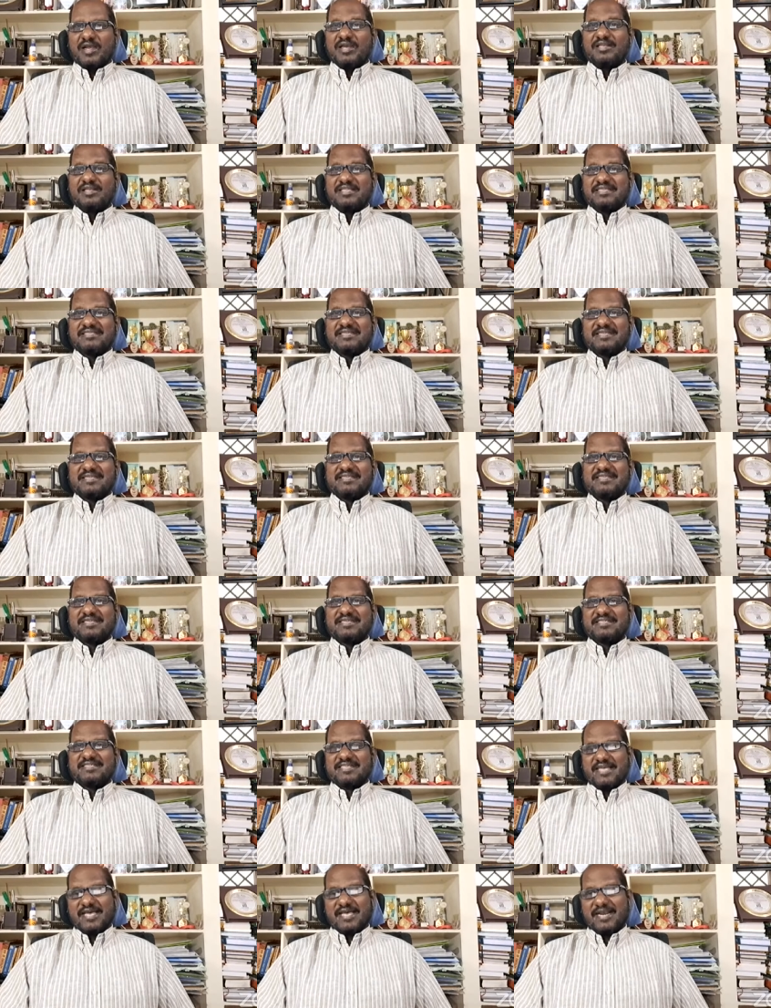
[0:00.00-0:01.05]
And this
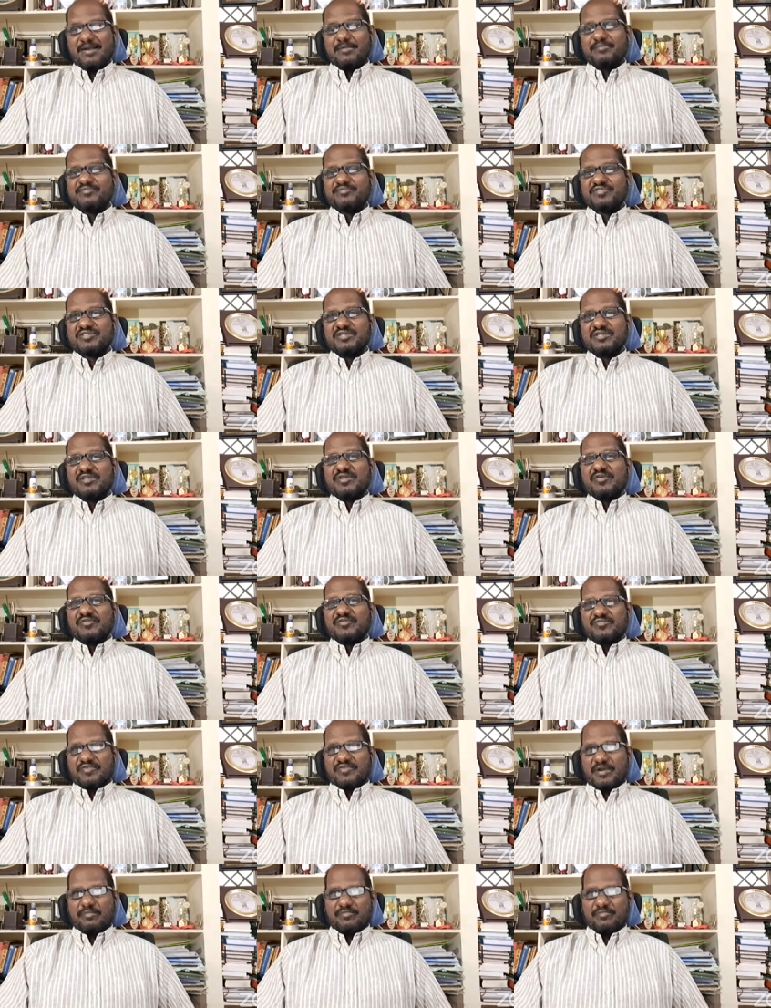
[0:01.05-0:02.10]
research helps
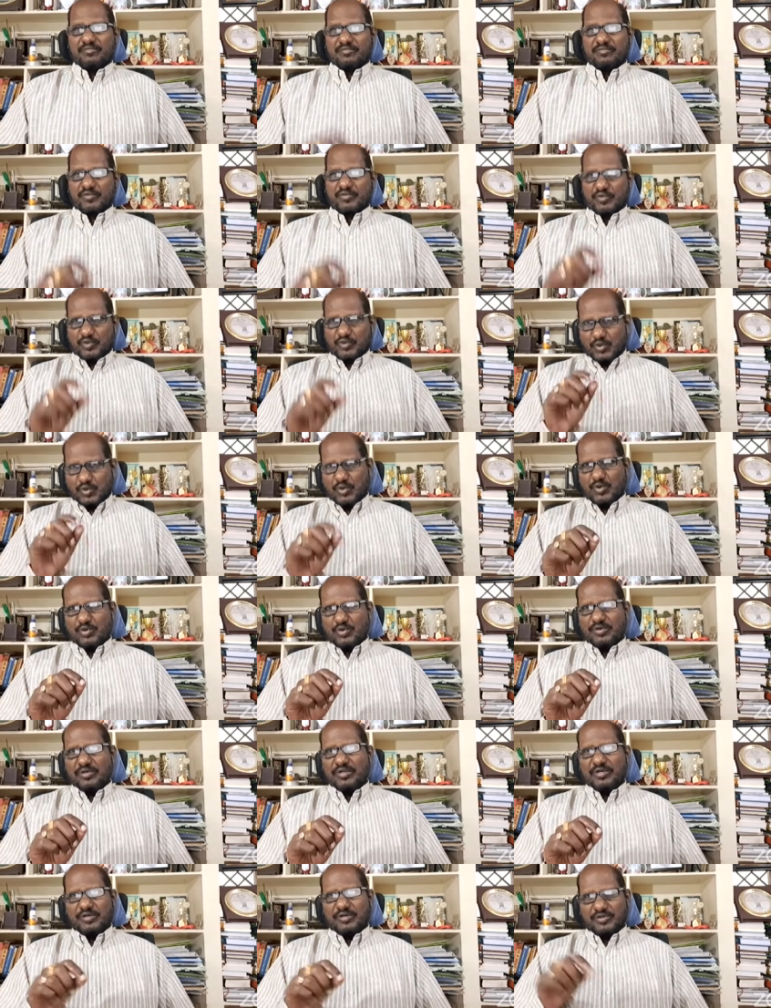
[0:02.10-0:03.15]
from
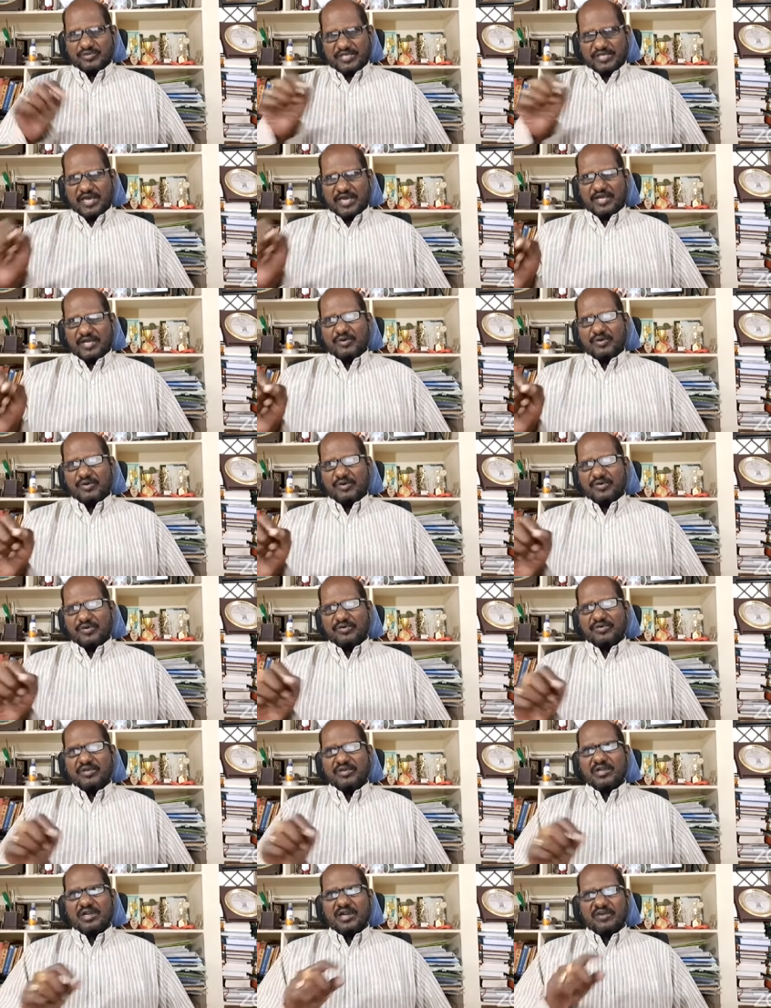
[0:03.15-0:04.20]
known to the
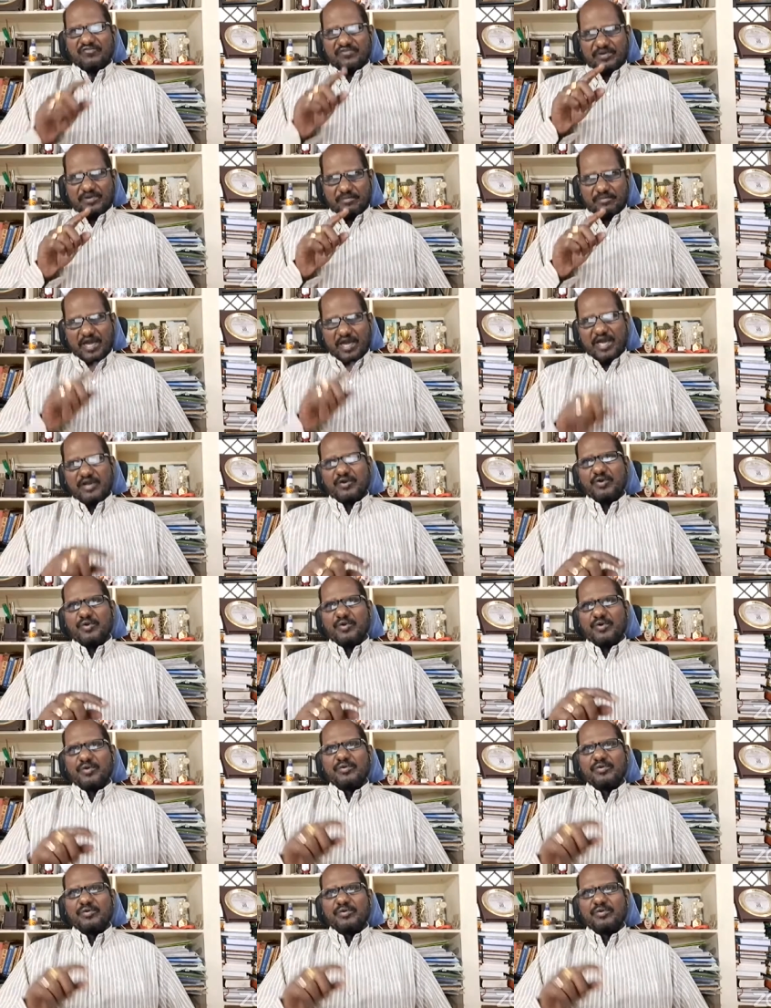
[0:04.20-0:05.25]
unknown and from
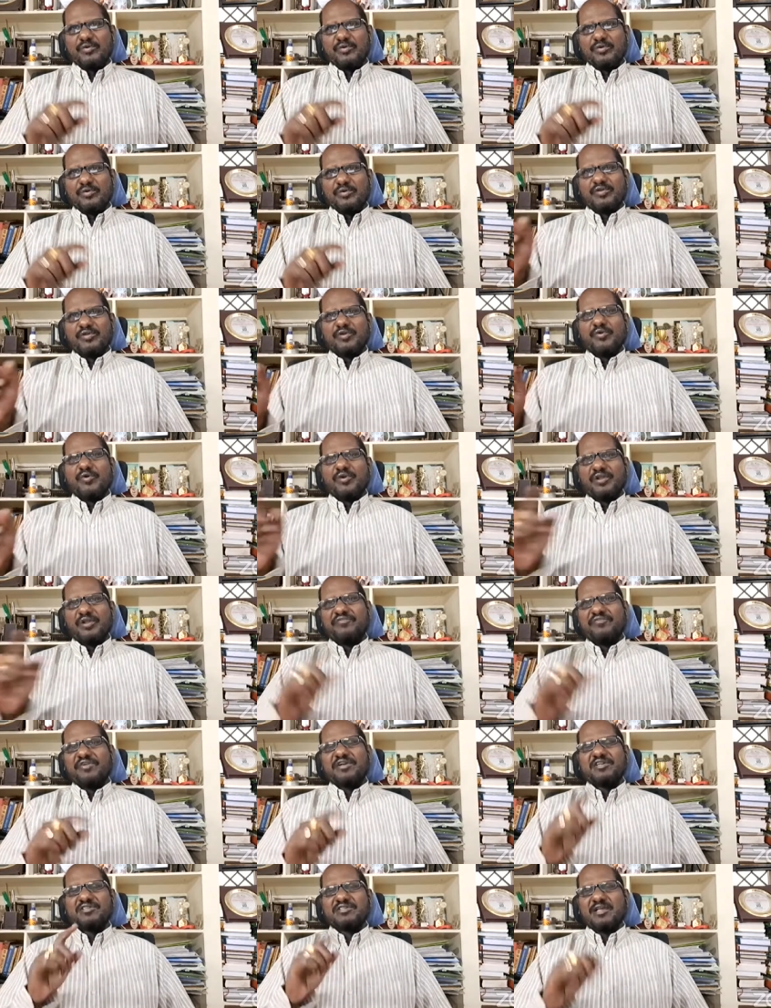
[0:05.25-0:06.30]
unknown to the known.
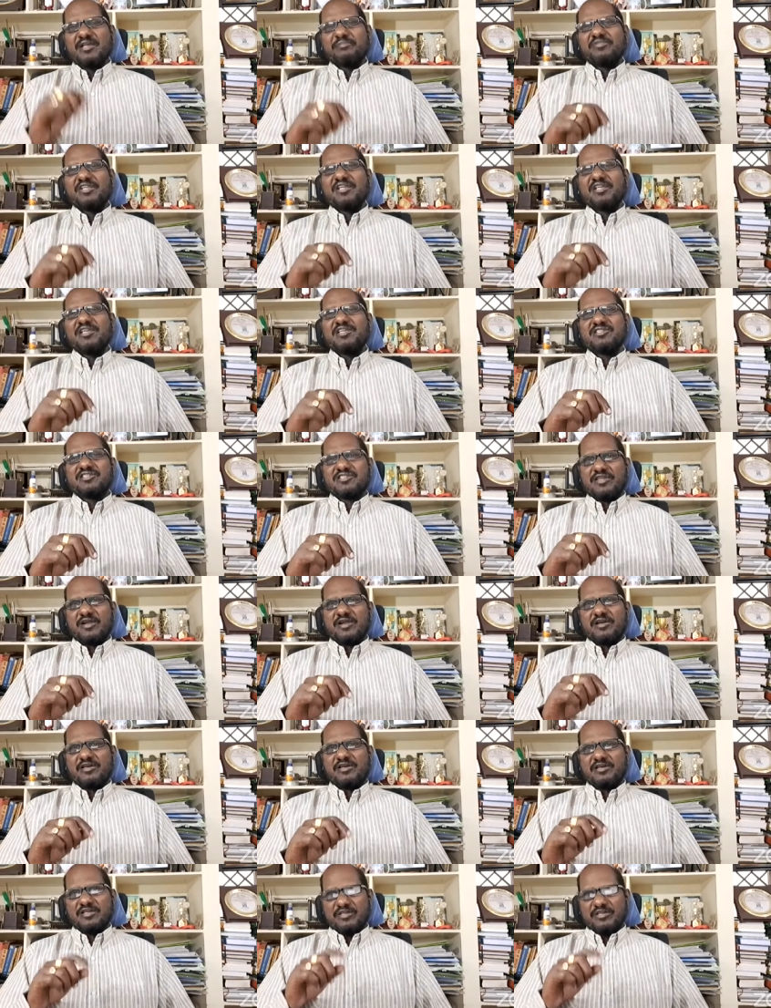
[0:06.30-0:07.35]
If something is
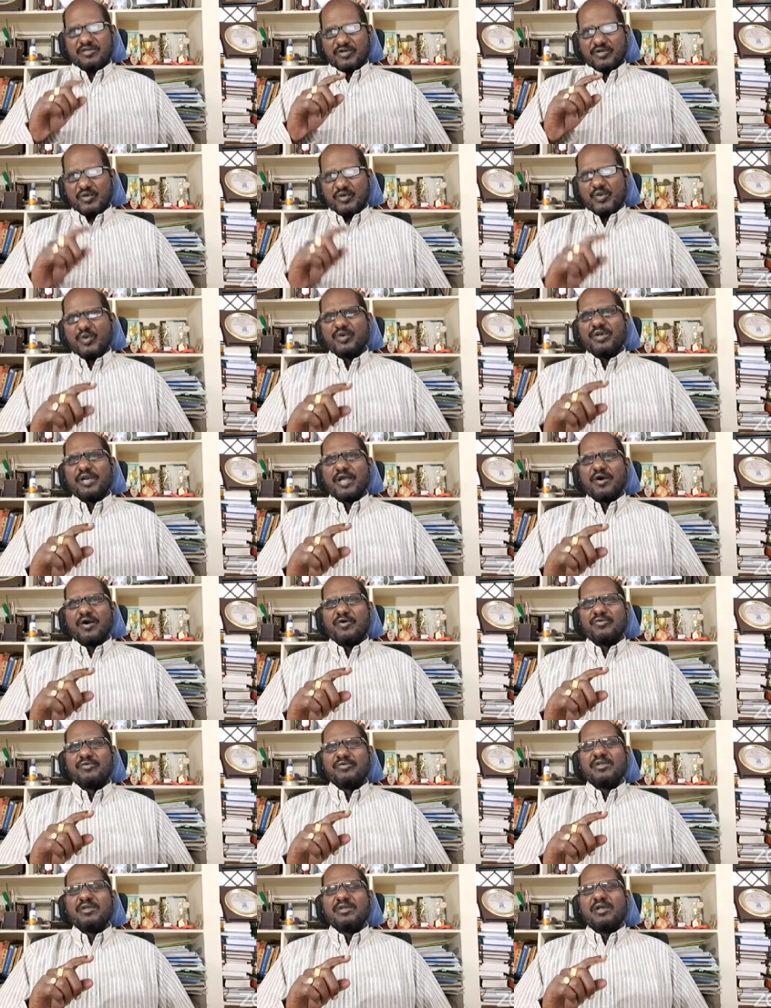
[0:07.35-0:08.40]
not known
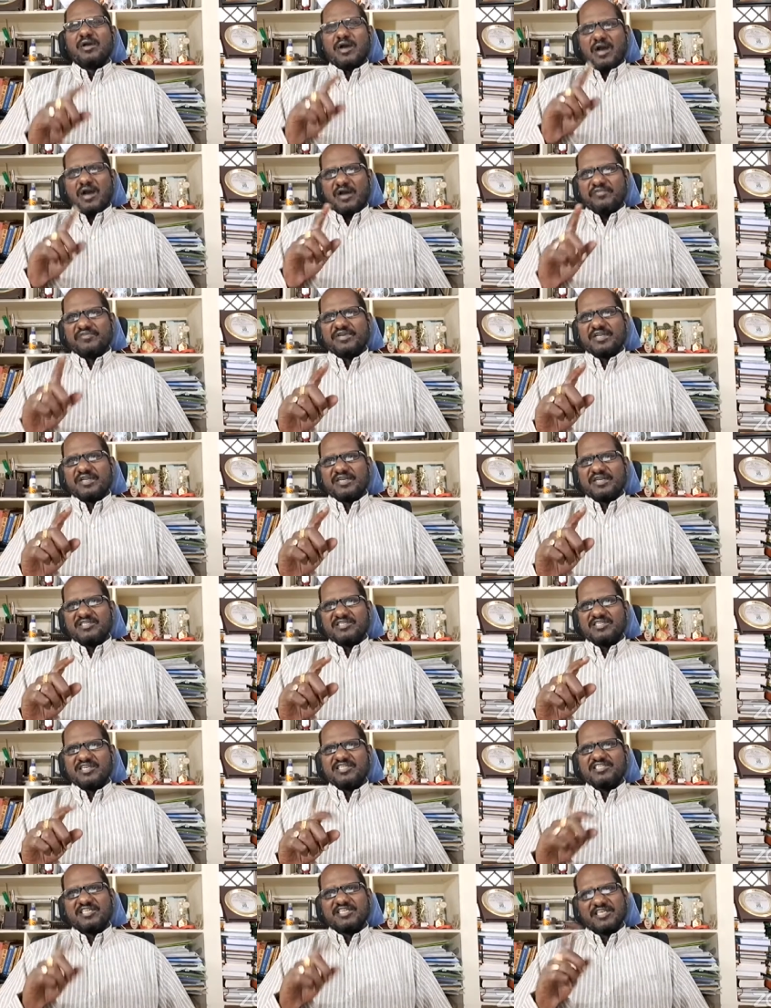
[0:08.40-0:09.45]
now, after
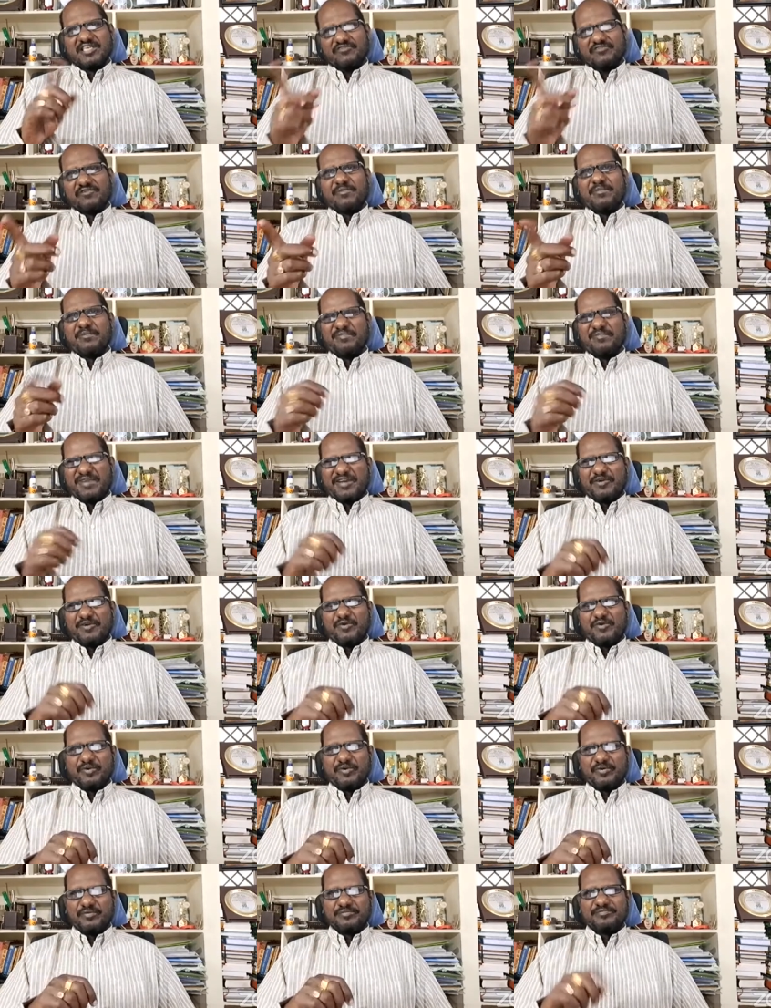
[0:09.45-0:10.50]
research, it will be made
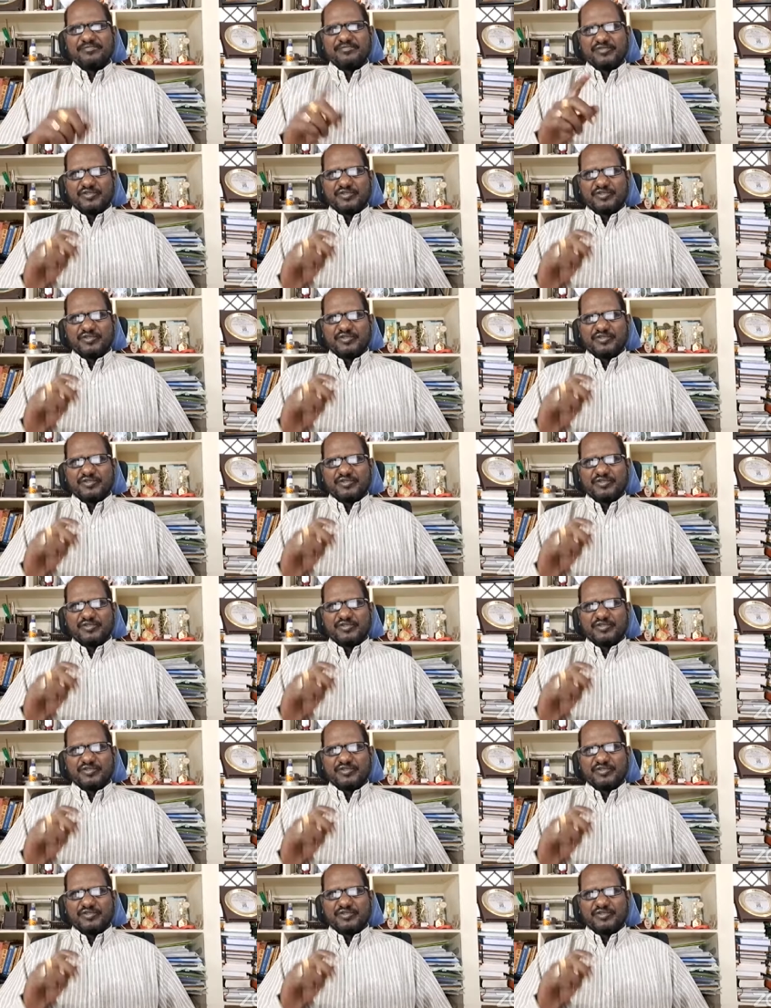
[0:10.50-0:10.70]
known.